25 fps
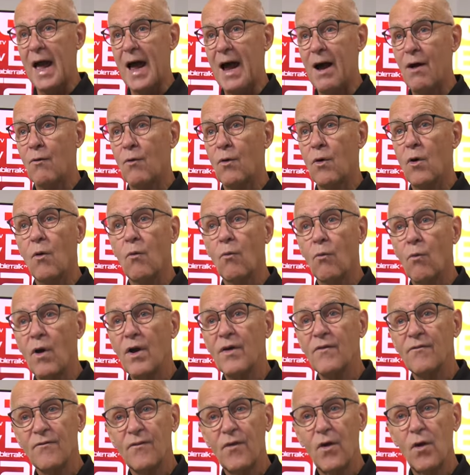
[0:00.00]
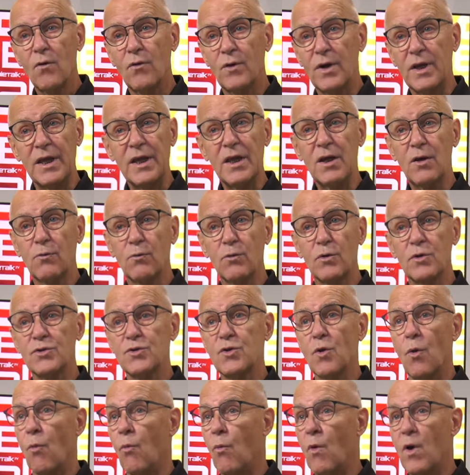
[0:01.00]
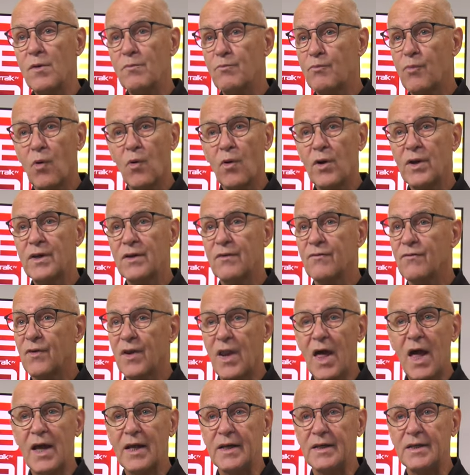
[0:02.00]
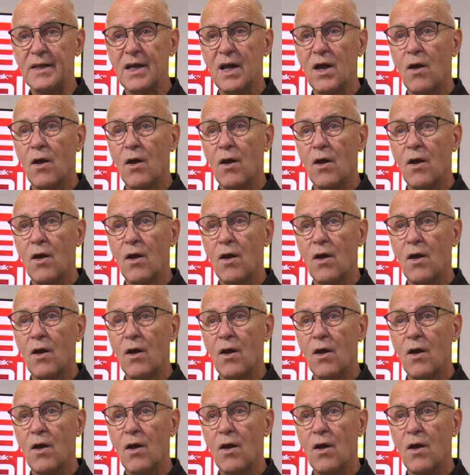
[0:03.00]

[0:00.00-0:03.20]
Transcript: our one vote equals one point of light,